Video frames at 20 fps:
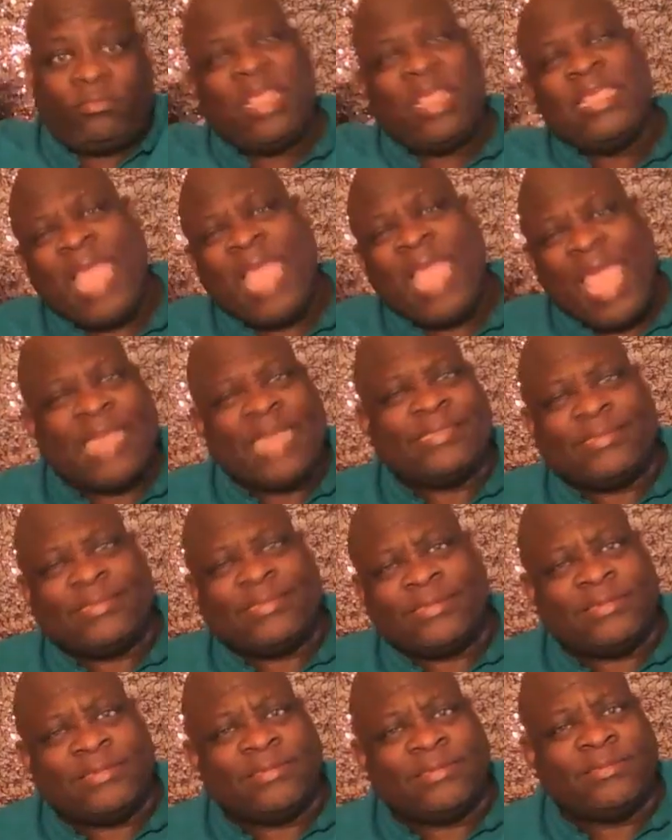Yet.
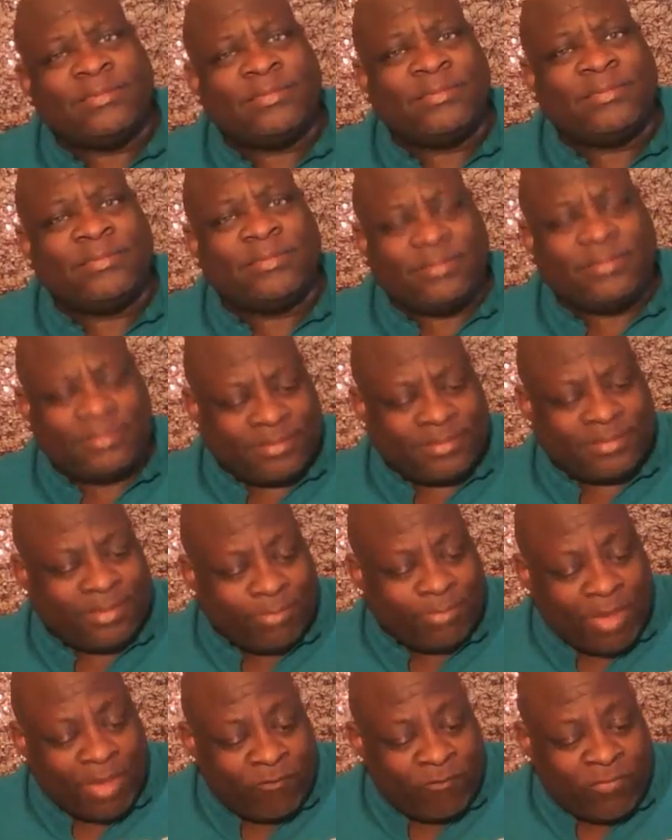
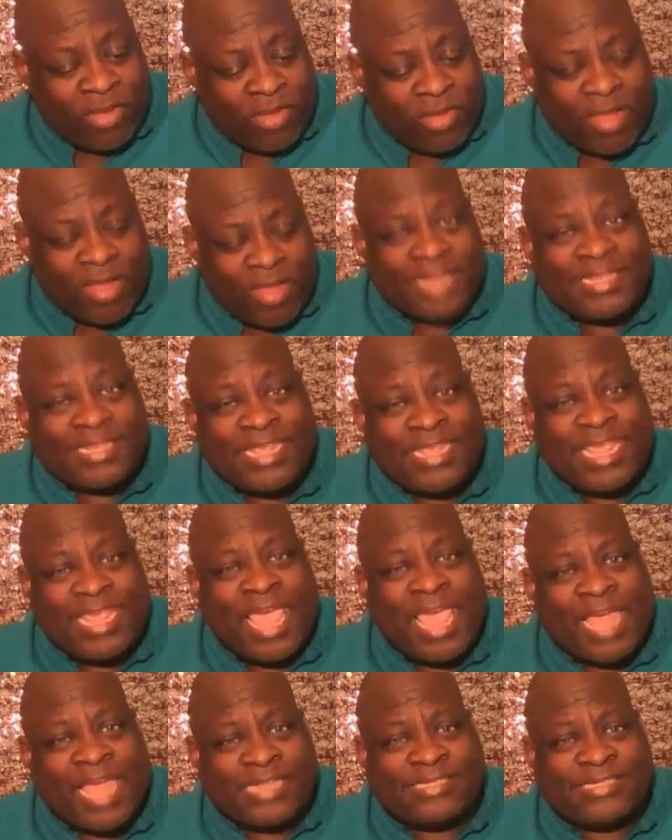Both of y'all got the
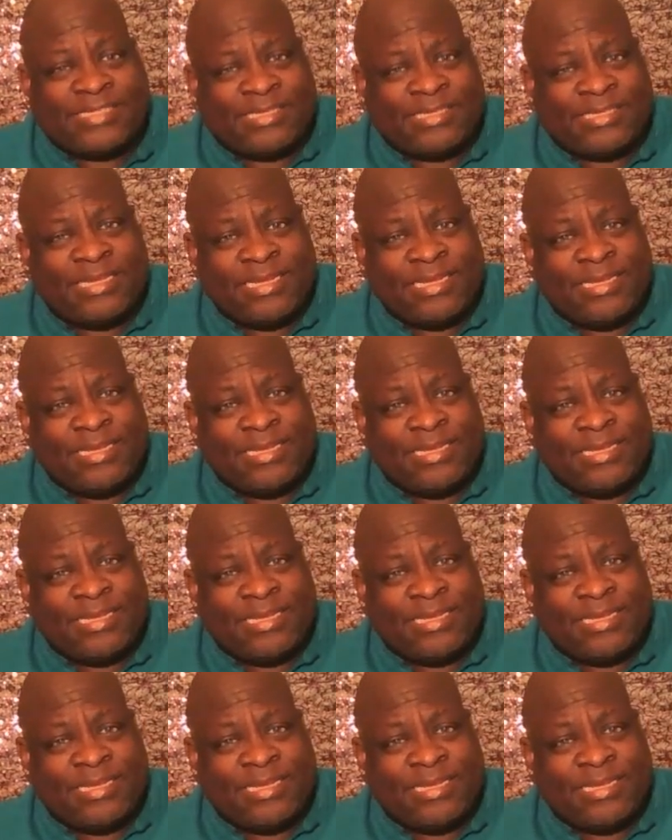yets.